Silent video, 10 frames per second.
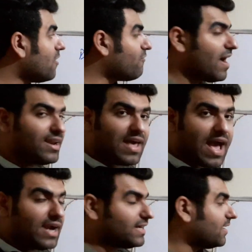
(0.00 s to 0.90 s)
one
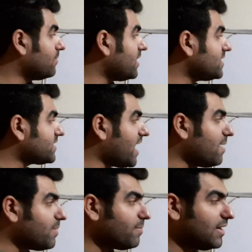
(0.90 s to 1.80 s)
atom is
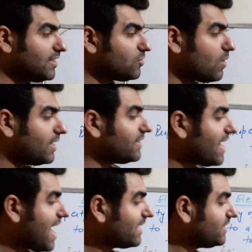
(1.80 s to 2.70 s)
capable to
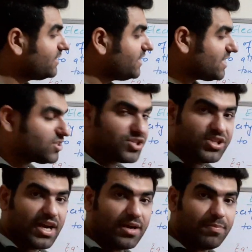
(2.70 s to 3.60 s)
attract this
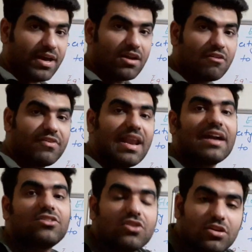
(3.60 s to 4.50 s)
shared pair of
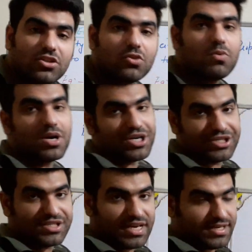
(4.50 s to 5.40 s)
electron
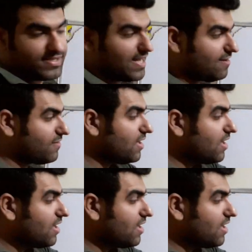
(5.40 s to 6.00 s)
towards itself.